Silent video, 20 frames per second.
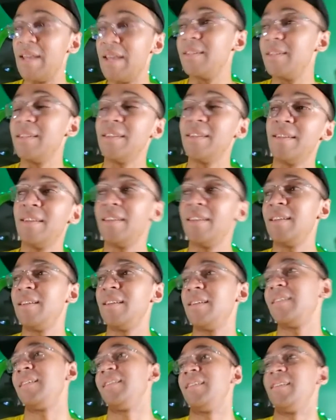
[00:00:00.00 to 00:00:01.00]

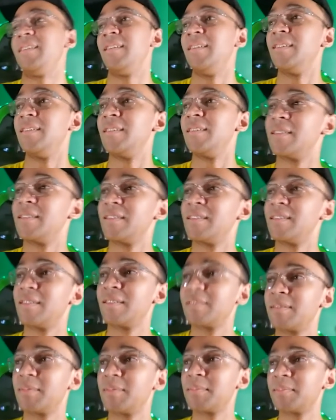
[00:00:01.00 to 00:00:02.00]

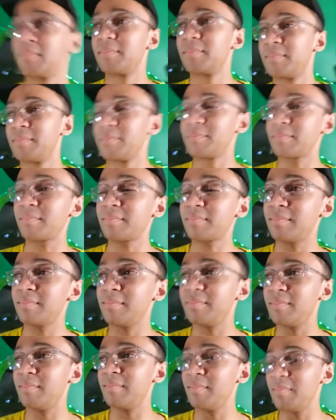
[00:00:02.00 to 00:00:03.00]

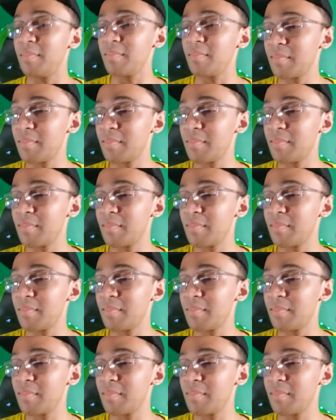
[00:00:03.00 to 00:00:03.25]
Nobody speaks.